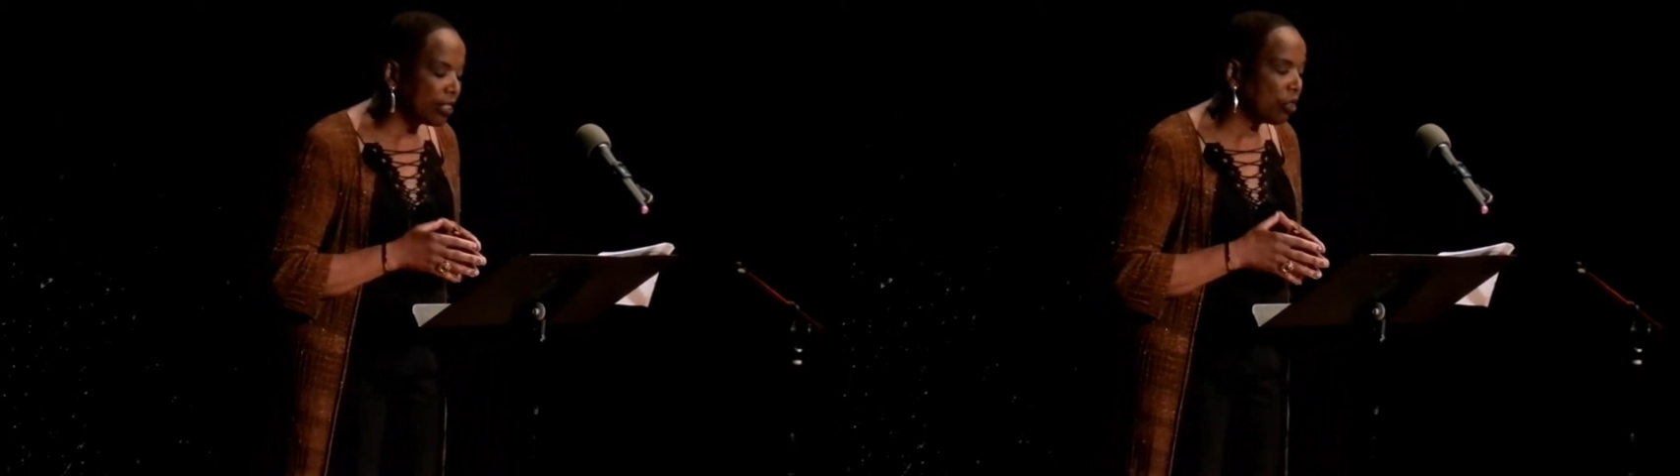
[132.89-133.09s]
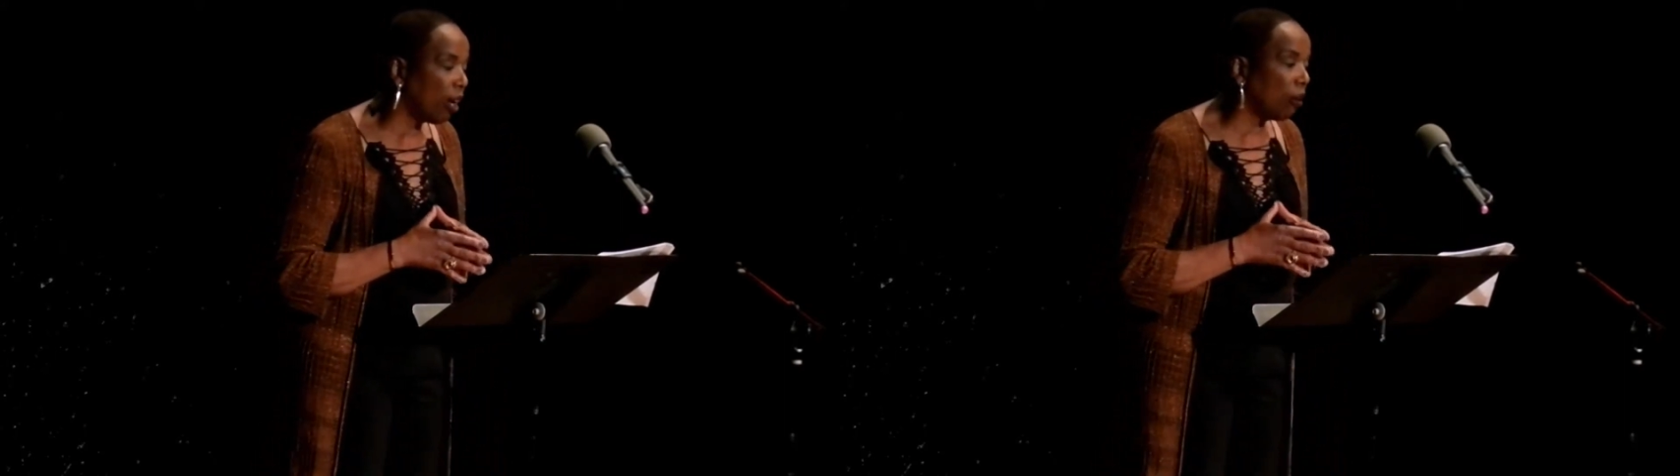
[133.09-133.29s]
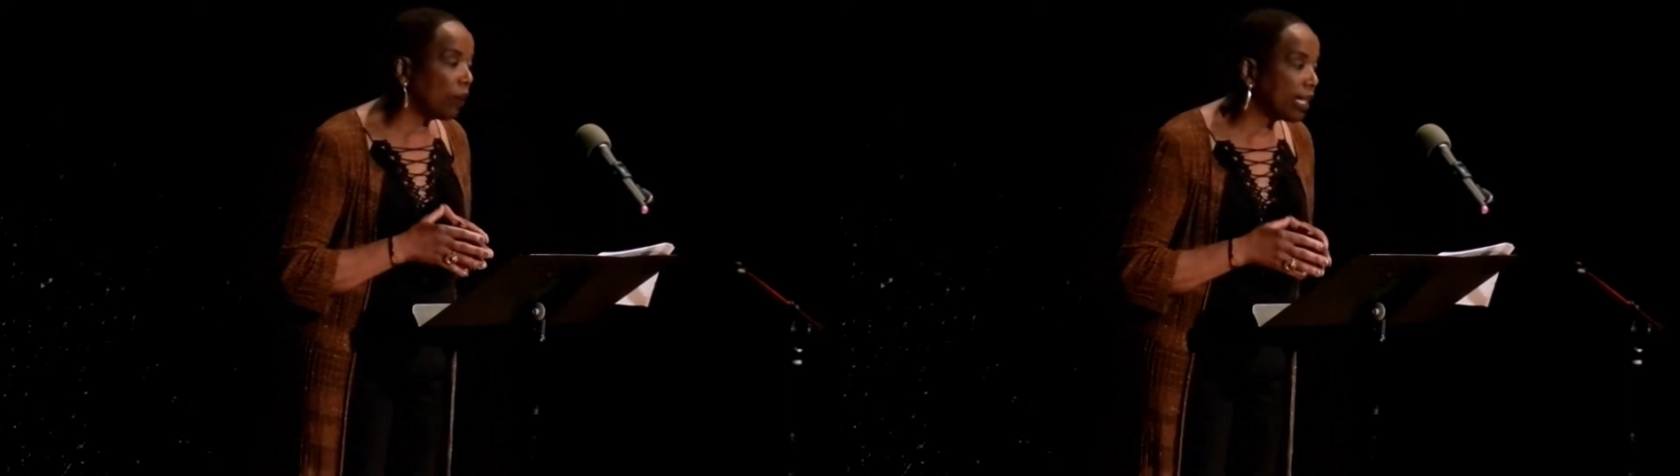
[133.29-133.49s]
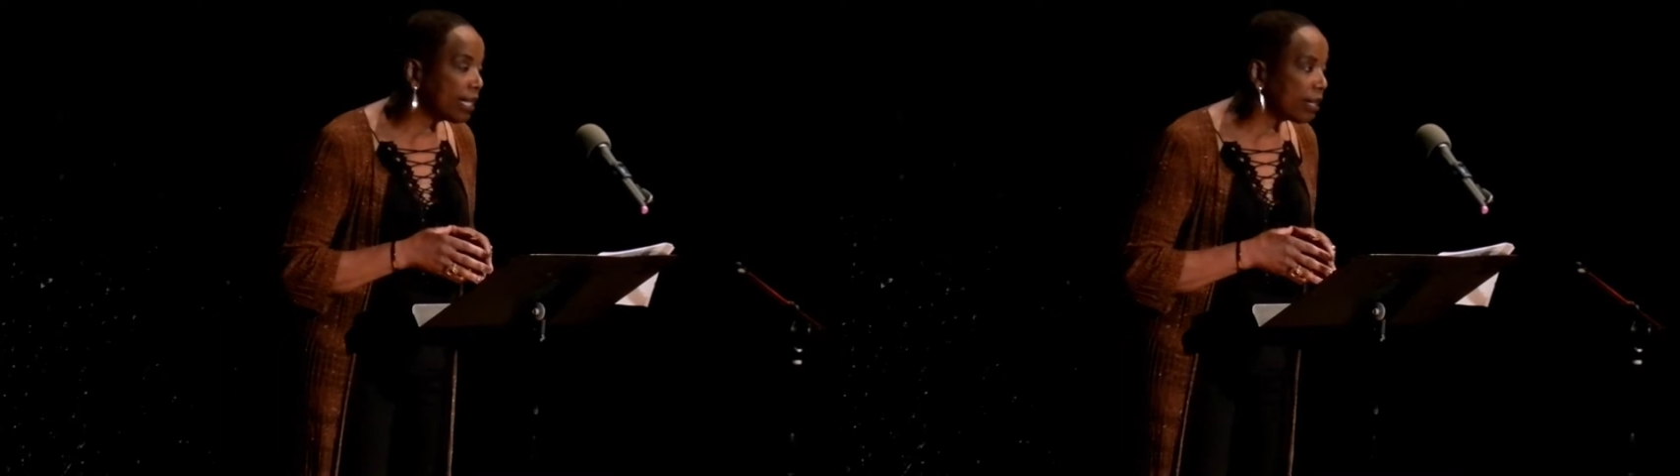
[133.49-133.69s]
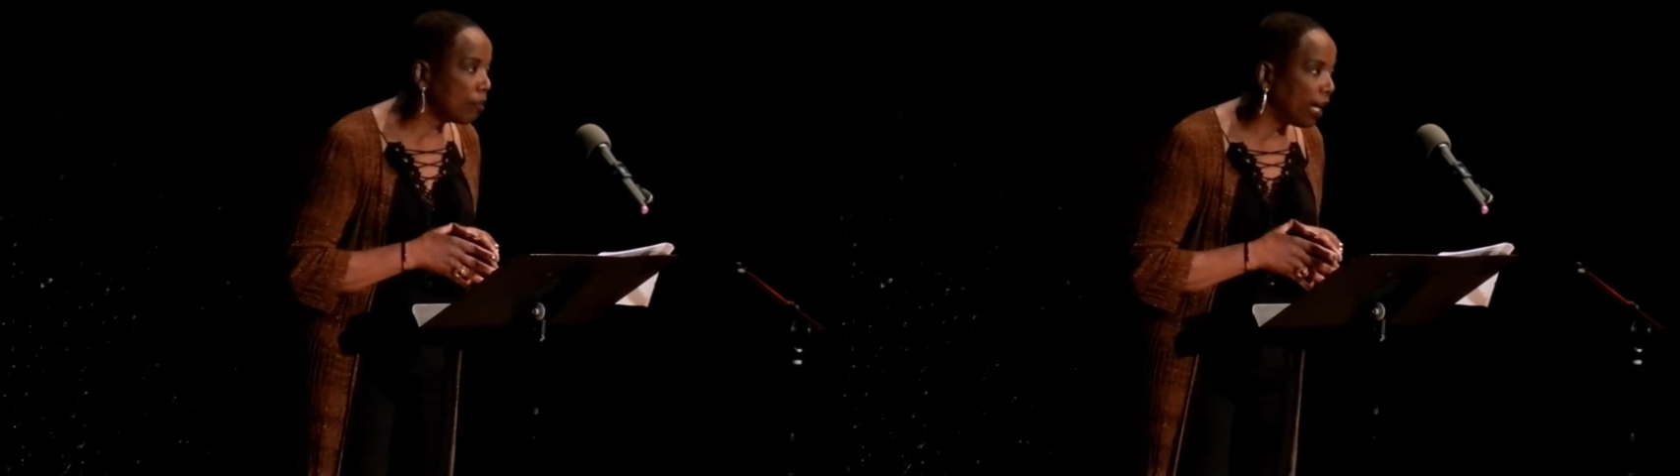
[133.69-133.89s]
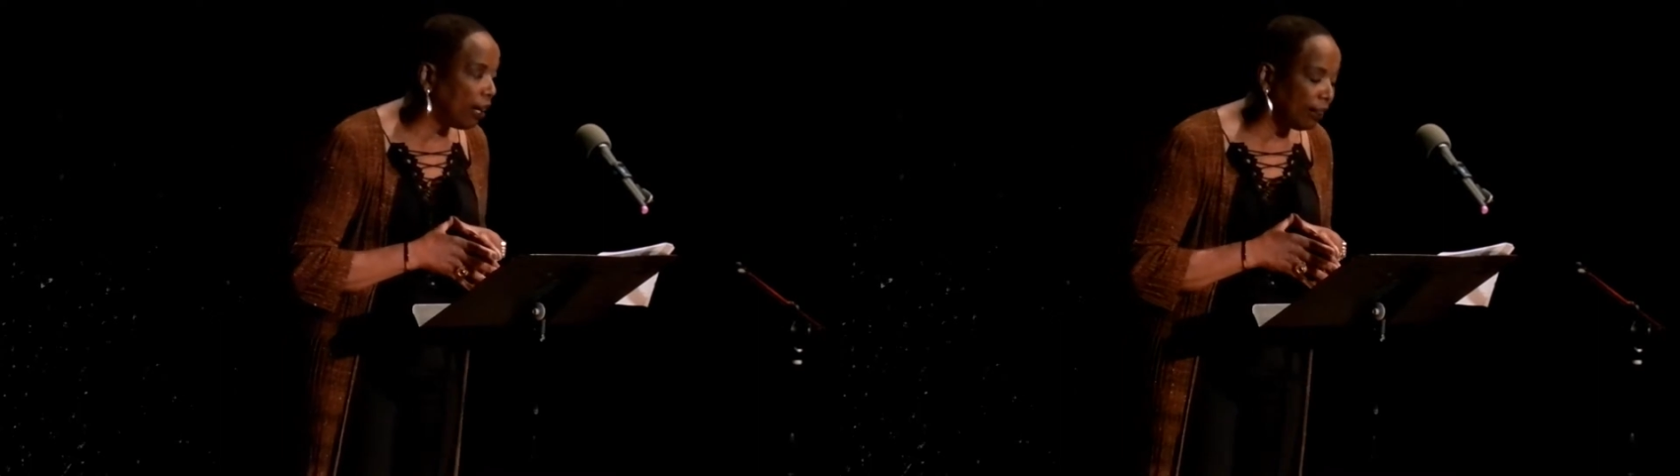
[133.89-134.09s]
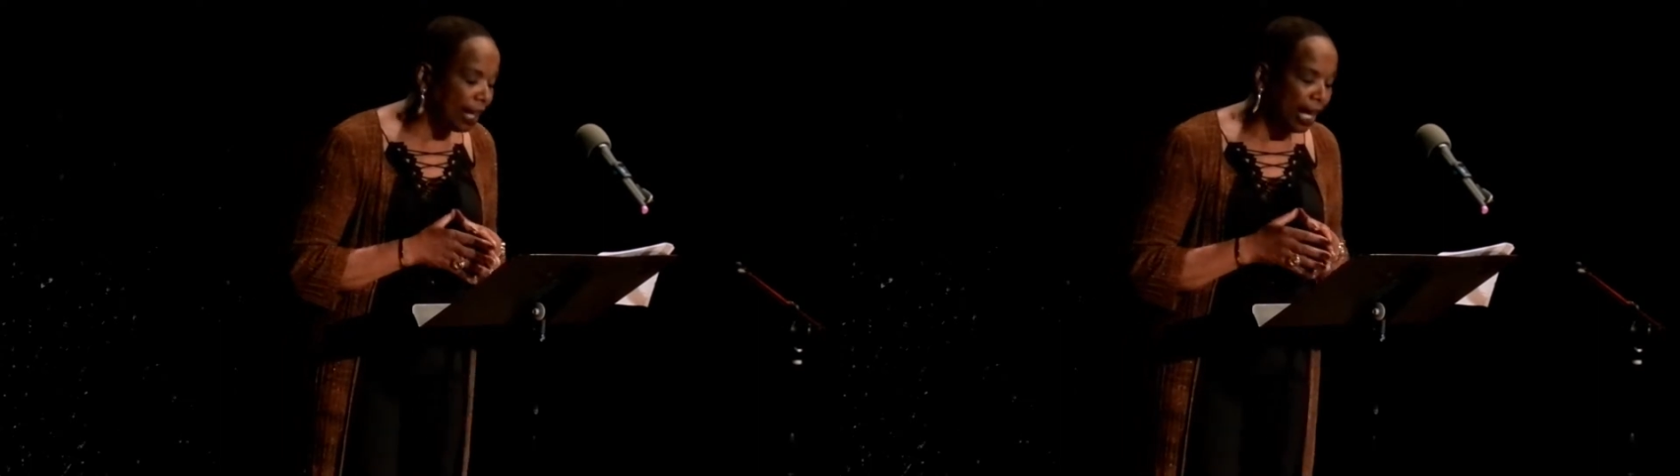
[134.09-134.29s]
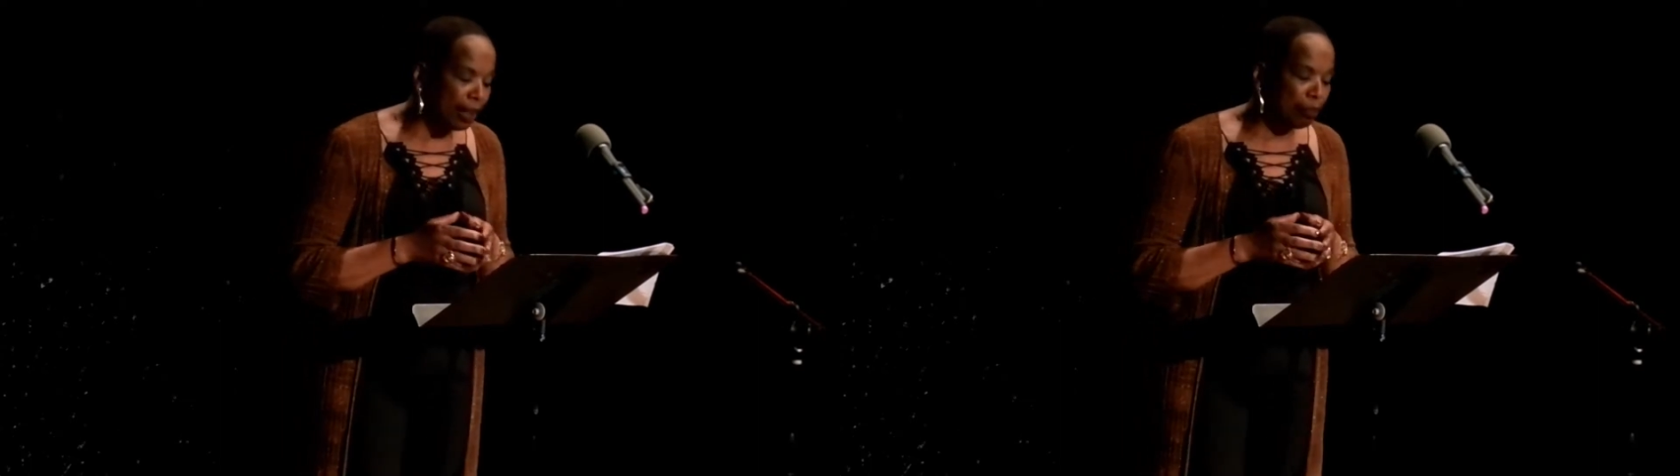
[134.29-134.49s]
who always smelled
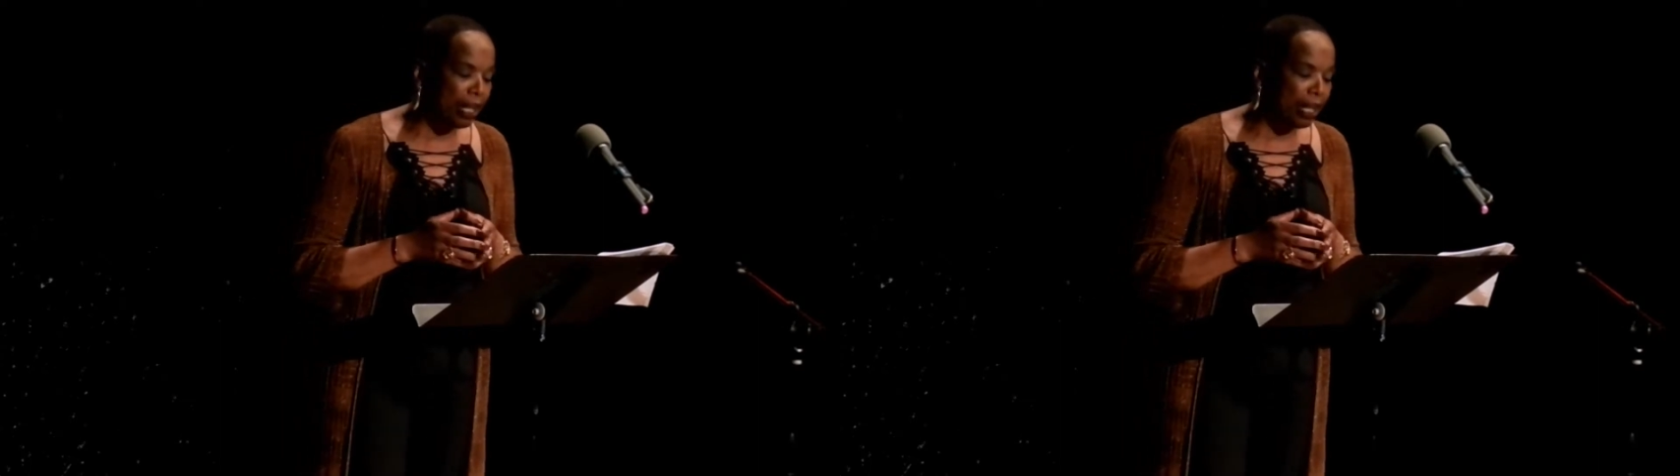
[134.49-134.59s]
like